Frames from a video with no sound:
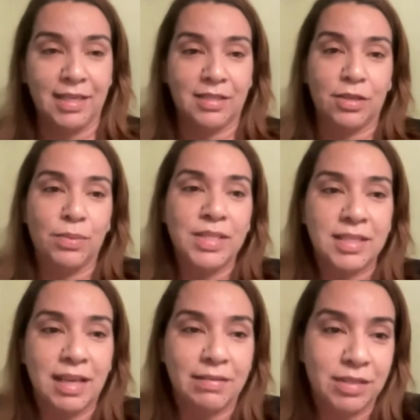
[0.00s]
And so
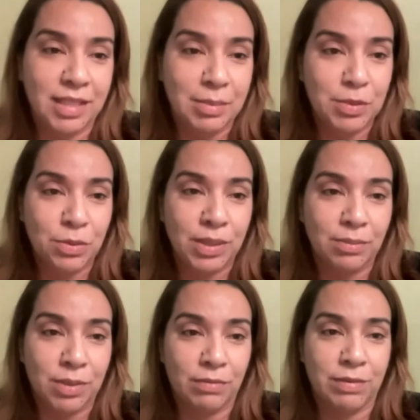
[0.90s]
we just have to keep
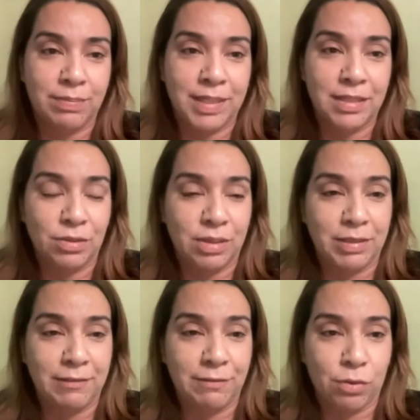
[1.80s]
doing what we've been
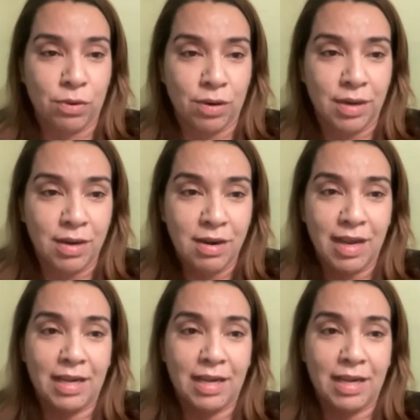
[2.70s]
doing before.